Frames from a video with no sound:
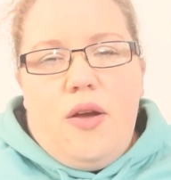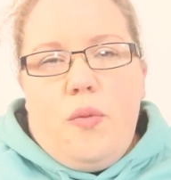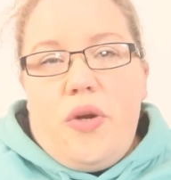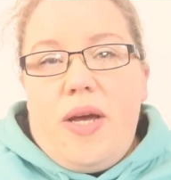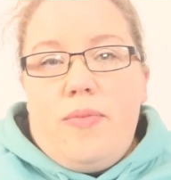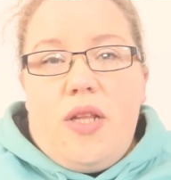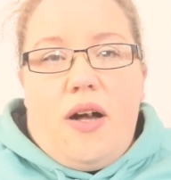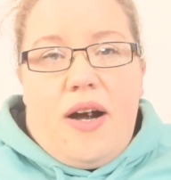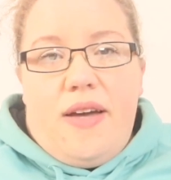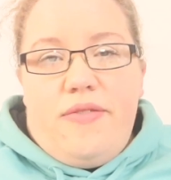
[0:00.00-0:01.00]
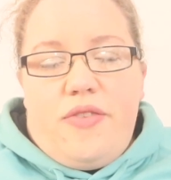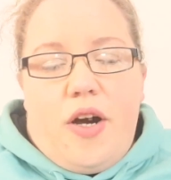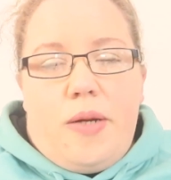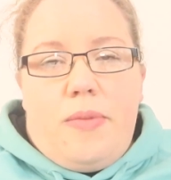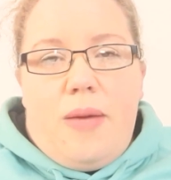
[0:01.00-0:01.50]
when I'm live
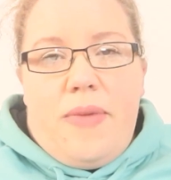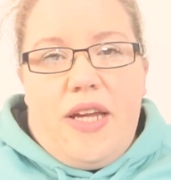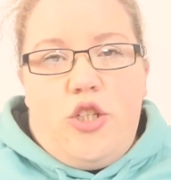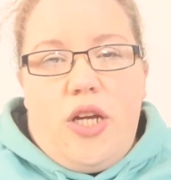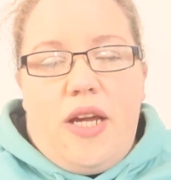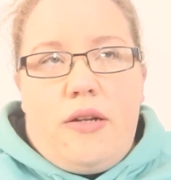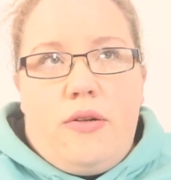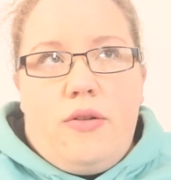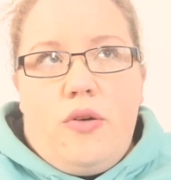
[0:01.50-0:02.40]
on my main channel